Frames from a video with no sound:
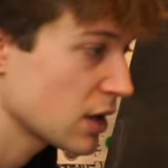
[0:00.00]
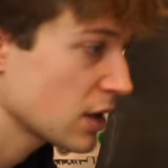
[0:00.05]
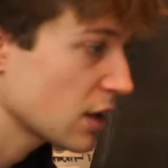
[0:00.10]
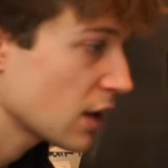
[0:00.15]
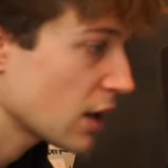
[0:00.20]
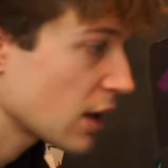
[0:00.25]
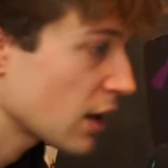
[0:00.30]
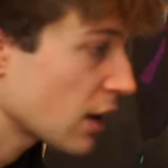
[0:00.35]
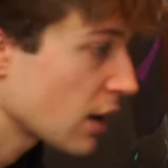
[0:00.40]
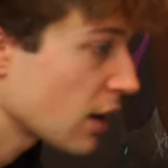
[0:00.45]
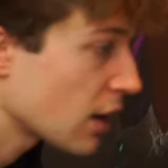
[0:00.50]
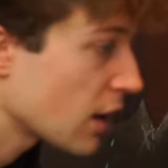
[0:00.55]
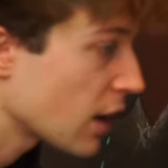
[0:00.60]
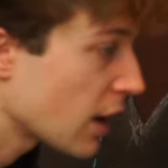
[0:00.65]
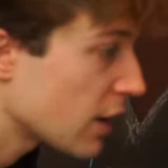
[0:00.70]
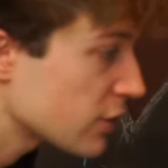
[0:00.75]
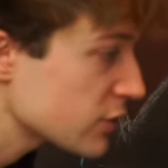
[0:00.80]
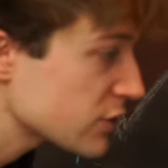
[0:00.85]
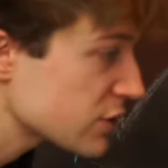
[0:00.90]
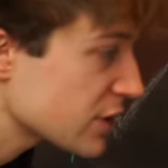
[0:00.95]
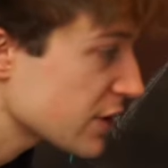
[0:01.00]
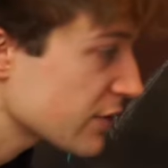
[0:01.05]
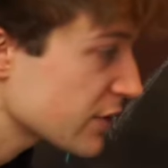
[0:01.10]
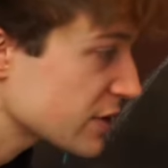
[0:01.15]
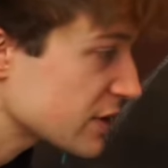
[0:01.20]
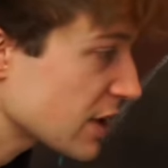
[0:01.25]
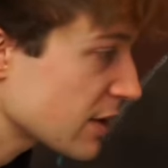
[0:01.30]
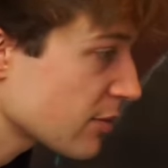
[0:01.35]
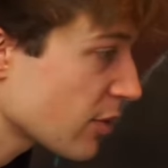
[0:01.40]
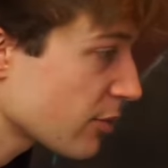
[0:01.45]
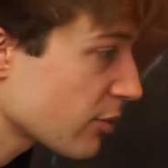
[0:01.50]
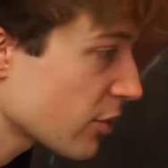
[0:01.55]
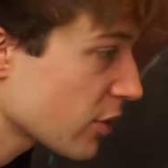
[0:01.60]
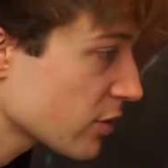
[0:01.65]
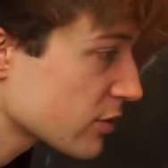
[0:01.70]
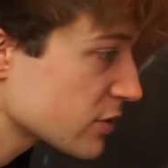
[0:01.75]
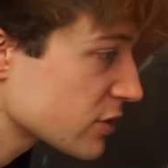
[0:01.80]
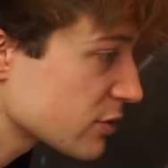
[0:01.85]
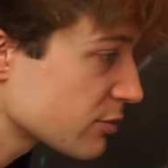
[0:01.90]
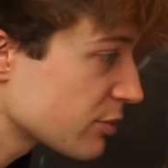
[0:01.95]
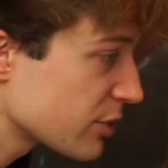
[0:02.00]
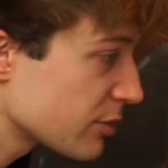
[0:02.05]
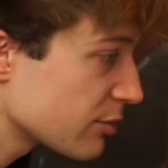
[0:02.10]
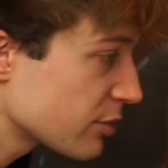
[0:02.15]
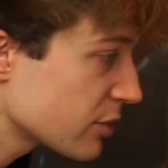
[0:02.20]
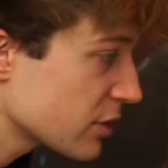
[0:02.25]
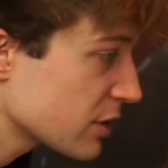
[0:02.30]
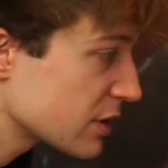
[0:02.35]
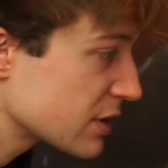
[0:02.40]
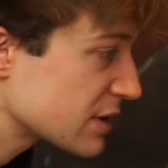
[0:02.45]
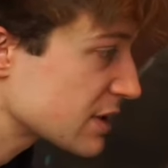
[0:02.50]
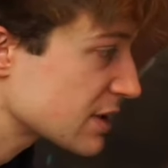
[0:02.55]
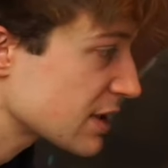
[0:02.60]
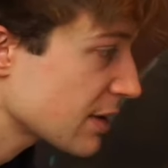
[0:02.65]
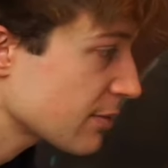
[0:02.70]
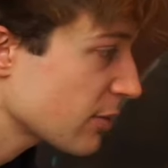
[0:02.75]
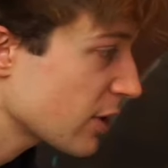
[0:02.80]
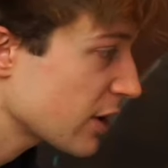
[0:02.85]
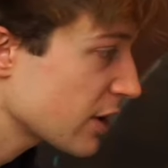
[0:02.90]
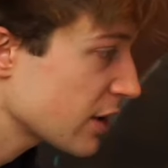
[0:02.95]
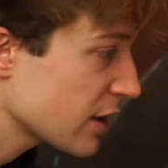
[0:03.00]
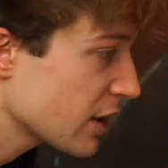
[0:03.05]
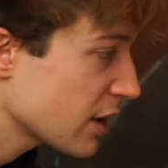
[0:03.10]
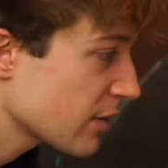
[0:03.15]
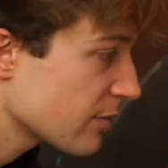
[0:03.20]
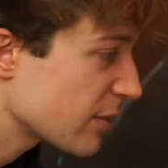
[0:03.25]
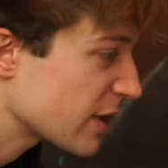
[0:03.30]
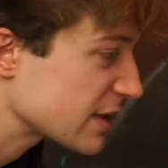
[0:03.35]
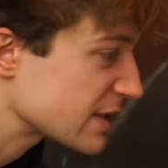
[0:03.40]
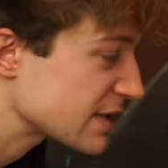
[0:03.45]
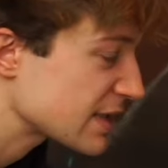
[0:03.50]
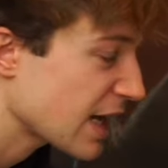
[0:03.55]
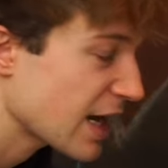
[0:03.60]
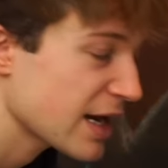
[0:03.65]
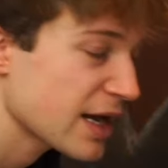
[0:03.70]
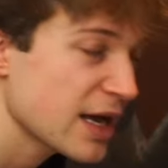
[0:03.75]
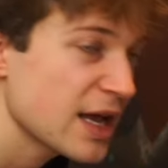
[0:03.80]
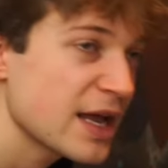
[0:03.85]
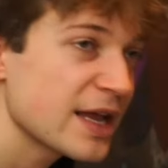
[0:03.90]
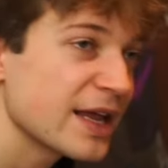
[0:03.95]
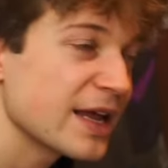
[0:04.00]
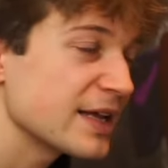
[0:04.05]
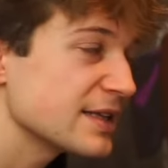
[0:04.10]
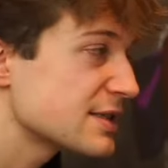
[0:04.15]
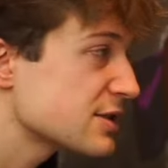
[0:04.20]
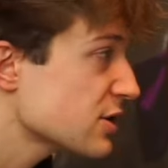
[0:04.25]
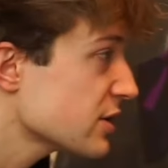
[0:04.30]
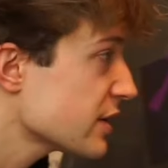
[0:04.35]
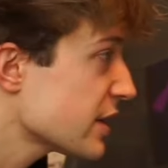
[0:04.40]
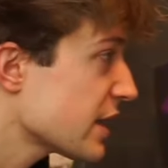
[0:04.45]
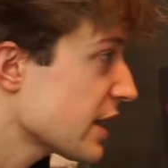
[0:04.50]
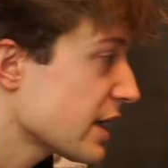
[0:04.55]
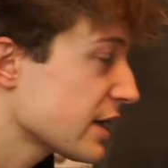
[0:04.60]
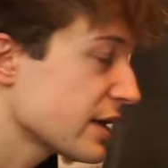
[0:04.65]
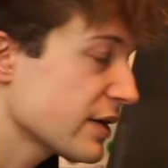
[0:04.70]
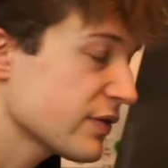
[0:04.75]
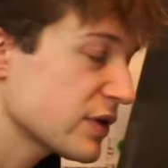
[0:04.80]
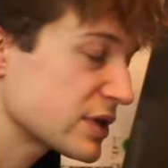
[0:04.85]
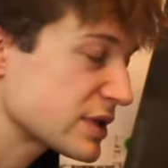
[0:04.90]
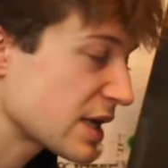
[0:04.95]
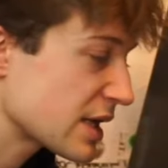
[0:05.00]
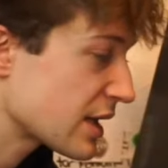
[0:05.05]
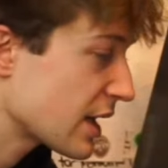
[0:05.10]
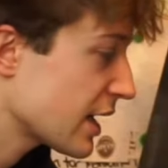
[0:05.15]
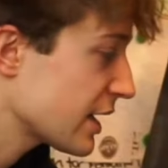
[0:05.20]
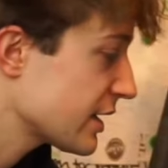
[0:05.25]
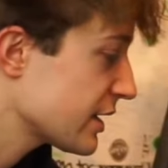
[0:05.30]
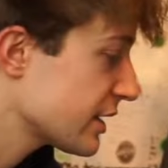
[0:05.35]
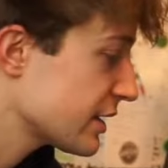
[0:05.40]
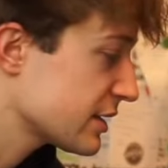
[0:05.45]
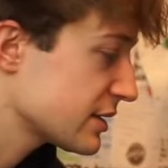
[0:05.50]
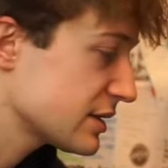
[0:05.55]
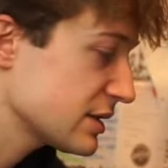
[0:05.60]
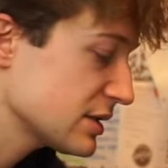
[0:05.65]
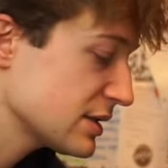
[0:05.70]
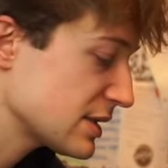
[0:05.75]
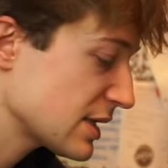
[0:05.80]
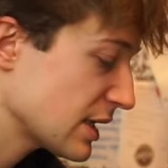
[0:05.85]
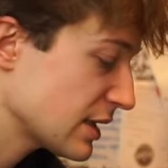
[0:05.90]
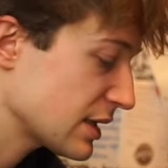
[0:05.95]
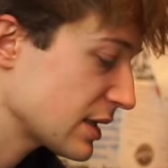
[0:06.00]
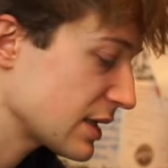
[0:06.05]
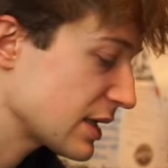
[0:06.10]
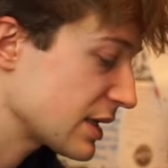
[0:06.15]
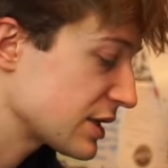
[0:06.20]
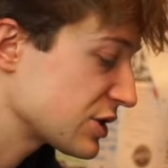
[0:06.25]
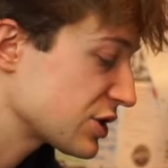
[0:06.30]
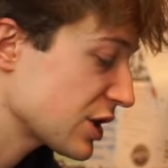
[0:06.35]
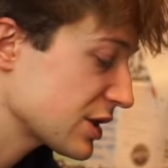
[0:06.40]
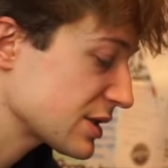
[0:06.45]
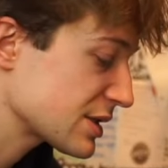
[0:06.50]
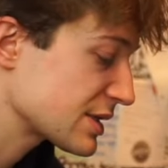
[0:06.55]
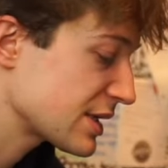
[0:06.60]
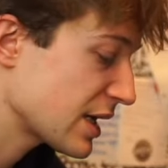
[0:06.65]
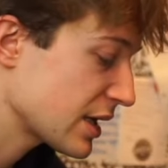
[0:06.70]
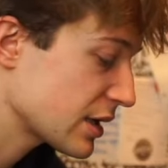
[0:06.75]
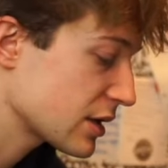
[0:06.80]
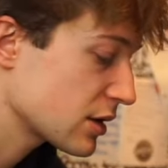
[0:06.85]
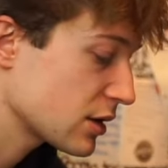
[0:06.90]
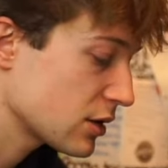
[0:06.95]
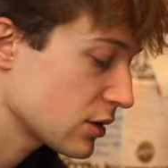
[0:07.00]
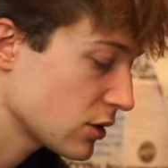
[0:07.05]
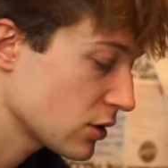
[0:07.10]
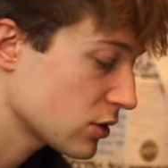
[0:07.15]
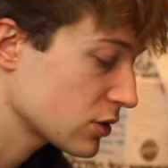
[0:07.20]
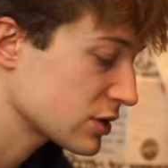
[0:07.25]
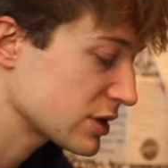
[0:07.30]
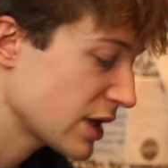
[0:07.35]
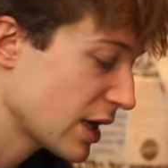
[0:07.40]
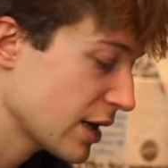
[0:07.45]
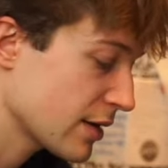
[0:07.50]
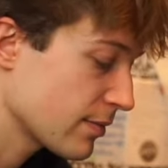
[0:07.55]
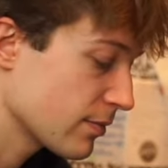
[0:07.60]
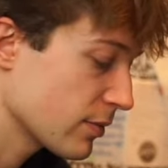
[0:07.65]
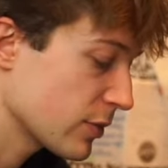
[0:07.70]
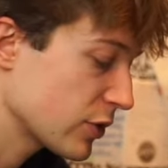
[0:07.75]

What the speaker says: I also never tell my problems to people. It's somebody makes it harder. It's not that I never tell. I didn't say that. I just take long time.